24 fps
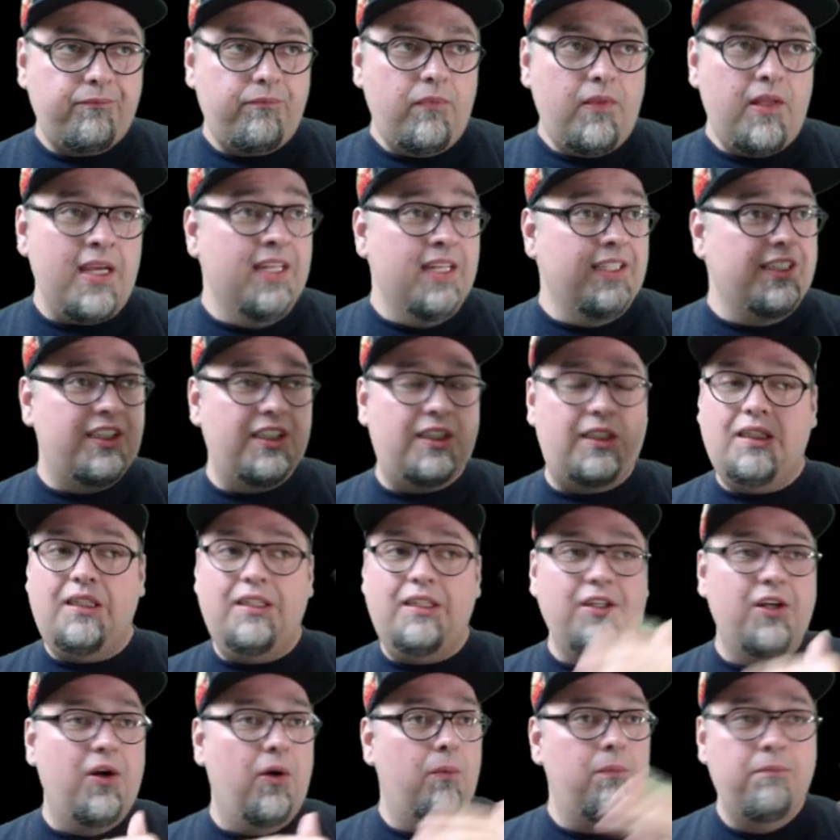and just
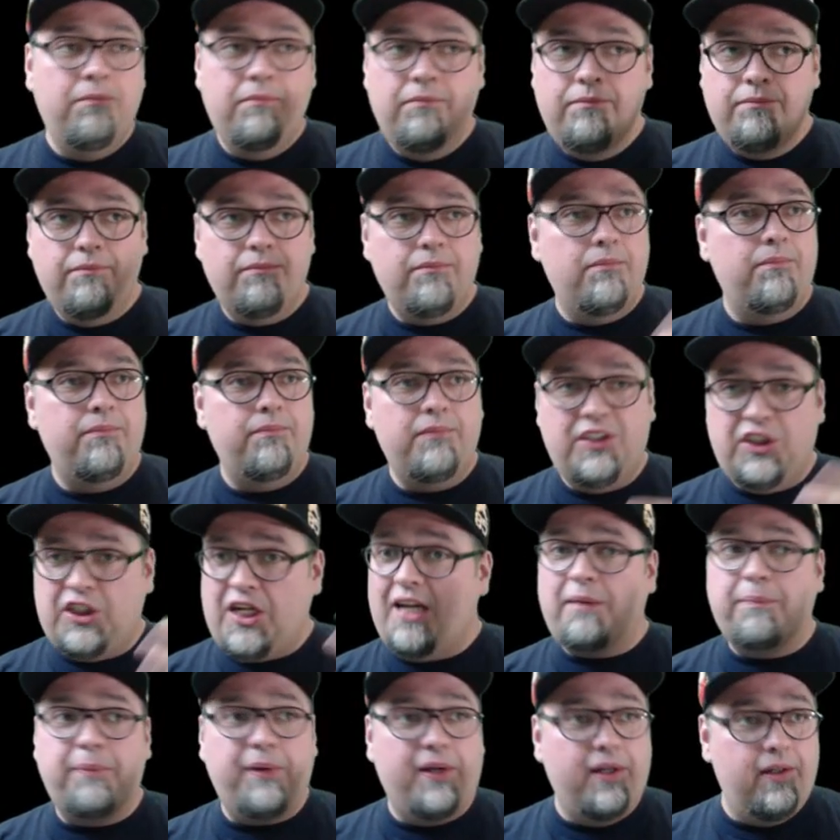you know
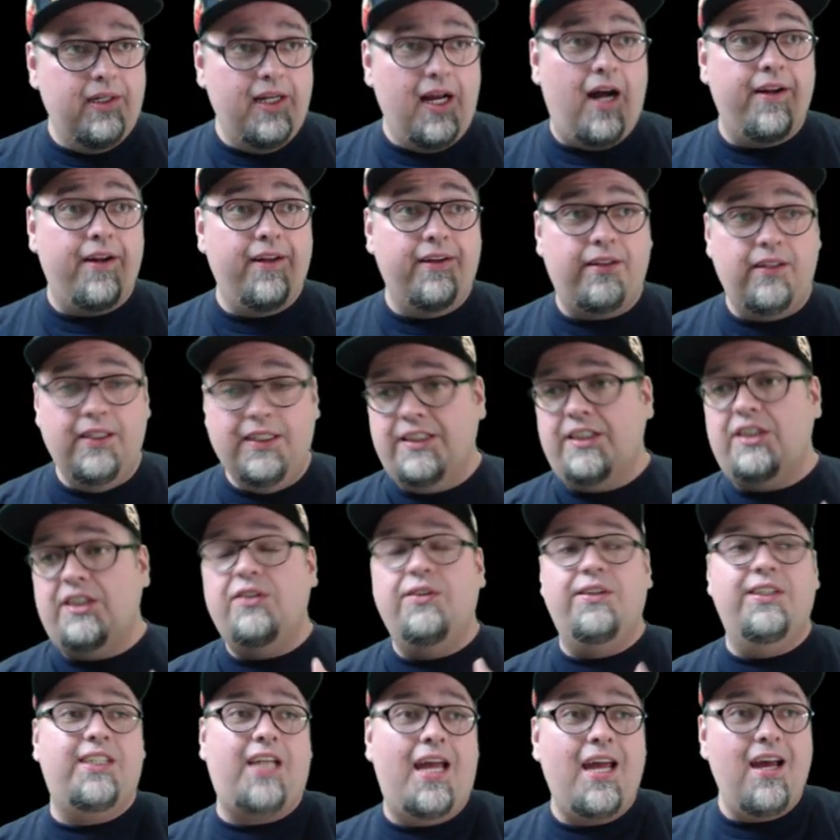check periodically. As soon
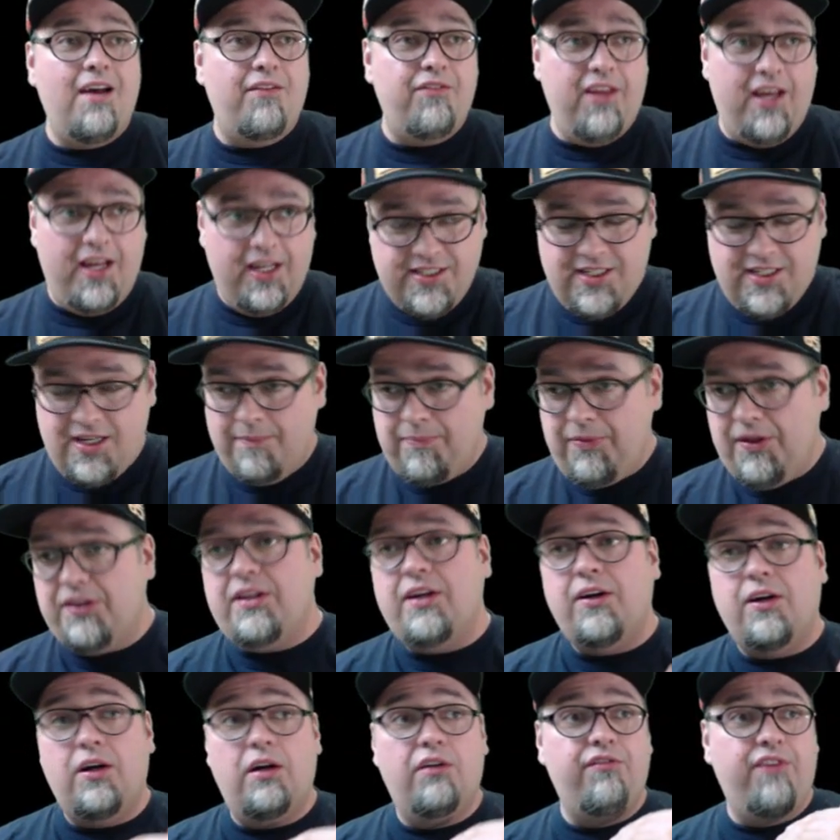as I have the heads up that
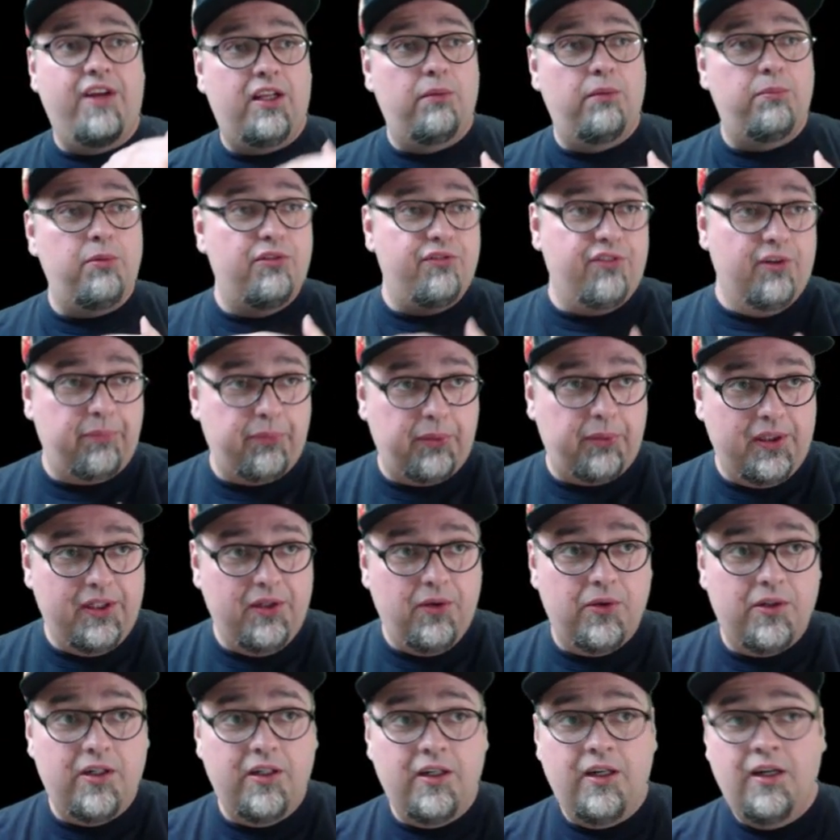they're available for
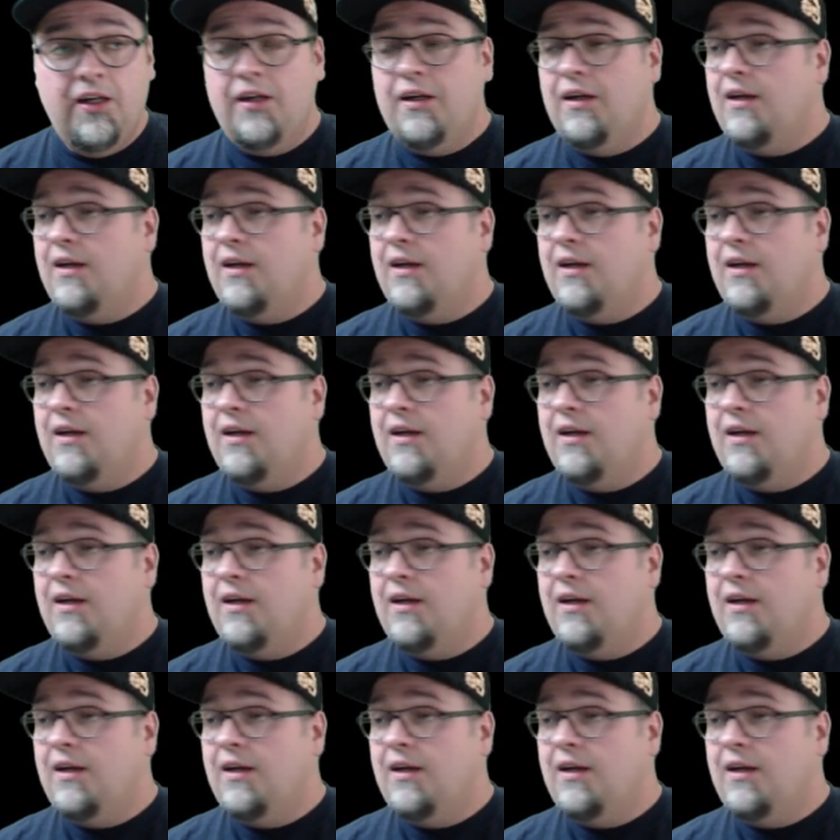pre-order,